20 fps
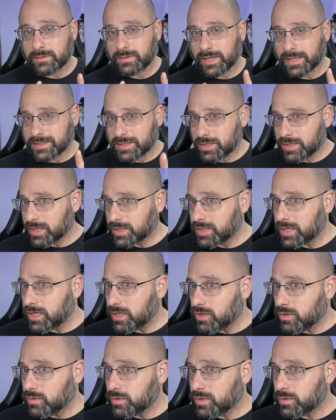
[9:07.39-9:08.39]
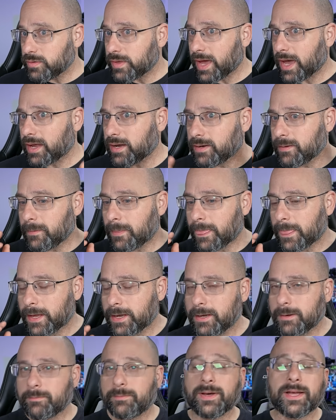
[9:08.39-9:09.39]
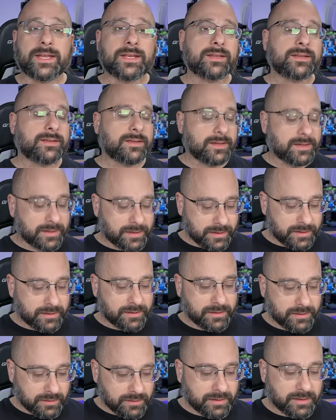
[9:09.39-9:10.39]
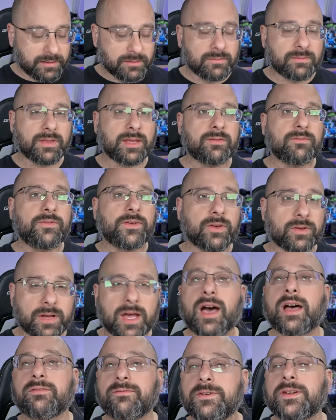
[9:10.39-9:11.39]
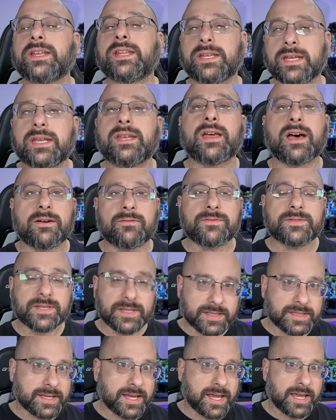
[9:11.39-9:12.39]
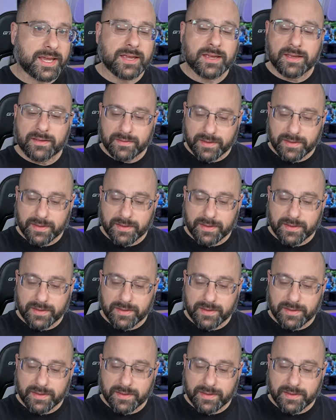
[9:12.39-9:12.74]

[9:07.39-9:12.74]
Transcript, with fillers: Not suggesting you do that, but they feel confident enough to say